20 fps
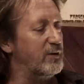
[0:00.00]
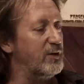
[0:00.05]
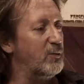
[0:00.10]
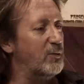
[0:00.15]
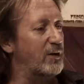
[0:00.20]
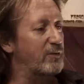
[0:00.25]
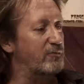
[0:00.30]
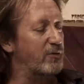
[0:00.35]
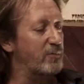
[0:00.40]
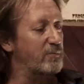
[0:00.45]
you
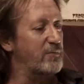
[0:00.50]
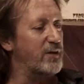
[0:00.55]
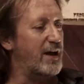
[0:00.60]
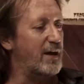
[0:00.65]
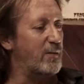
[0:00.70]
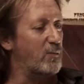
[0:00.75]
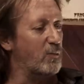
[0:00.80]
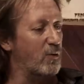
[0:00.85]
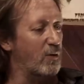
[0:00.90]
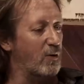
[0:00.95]
went from
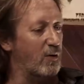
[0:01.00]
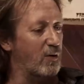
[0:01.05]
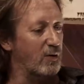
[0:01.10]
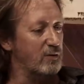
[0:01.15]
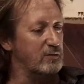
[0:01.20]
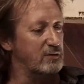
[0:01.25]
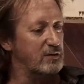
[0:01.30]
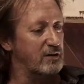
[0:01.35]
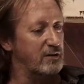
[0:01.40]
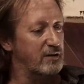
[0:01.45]
that
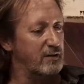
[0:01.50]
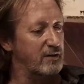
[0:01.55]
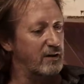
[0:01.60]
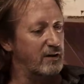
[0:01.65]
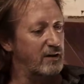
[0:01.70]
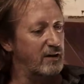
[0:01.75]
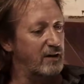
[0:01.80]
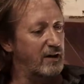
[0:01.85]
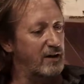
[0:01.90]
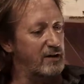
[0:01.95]
world
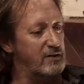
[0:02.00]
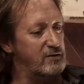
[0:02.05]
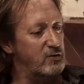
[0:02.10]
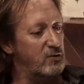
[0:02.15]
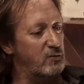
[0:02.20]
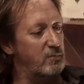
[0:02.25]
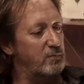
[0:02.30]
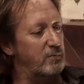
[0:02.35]
Mm-hmm. into